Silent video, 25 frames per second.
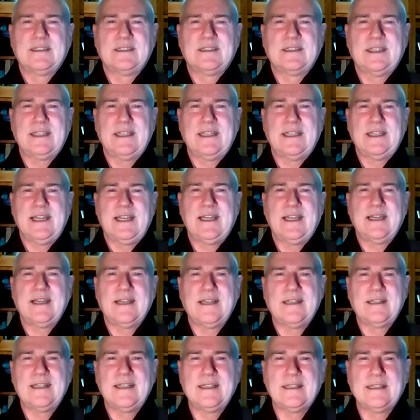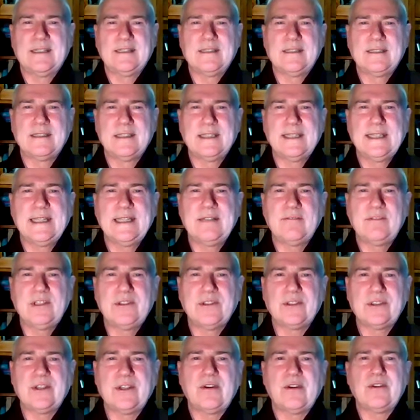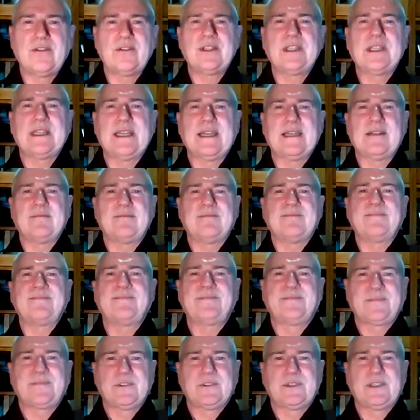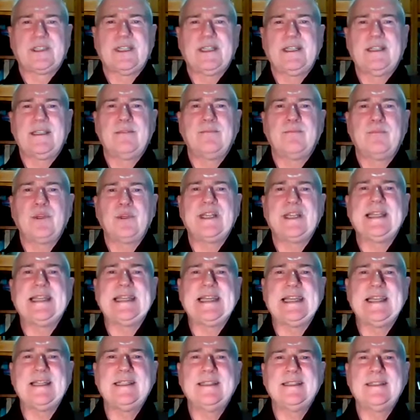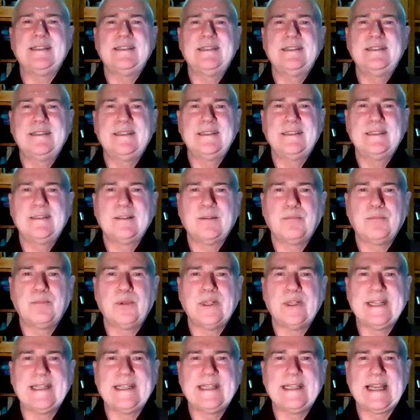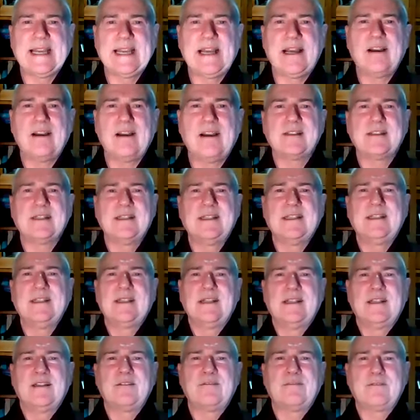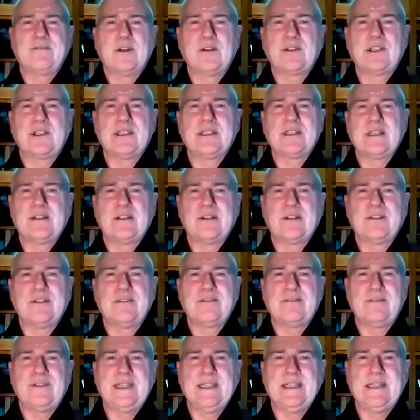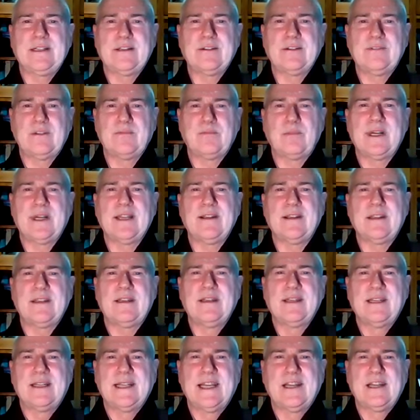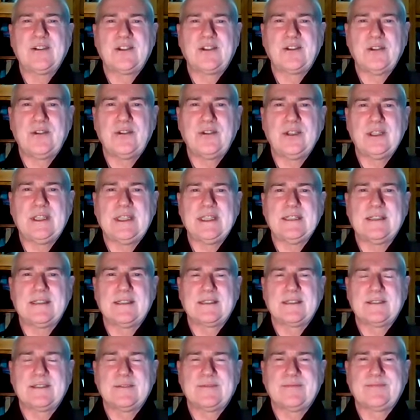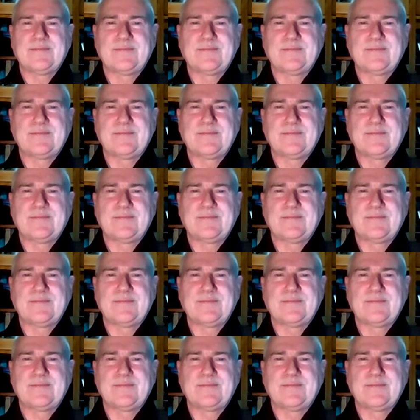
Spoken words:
The air then leaves your nose again. Okay, and then breathing in and breathing out, and focusing on the feeling of the breath as you do this.